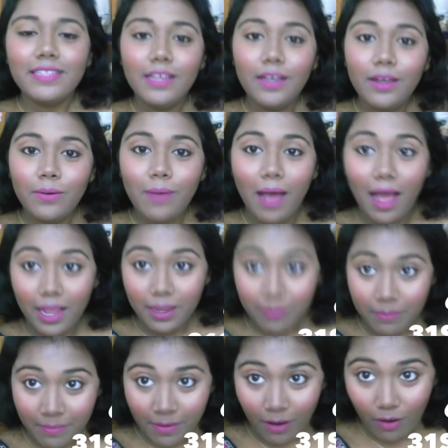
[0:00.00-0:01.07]
So
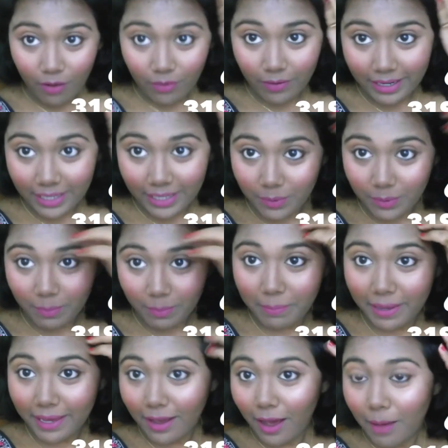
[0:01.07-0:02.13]
I'm already with my
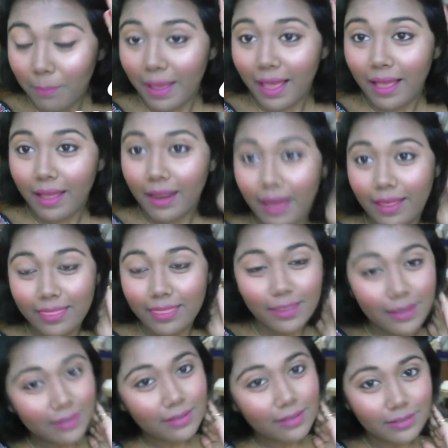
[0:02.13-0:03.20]
makeup, and I
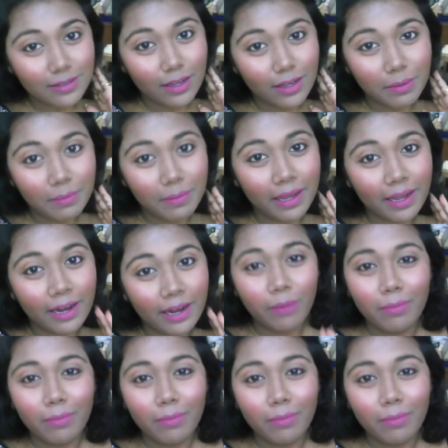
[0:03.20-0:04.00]
think this is gonna be my hair.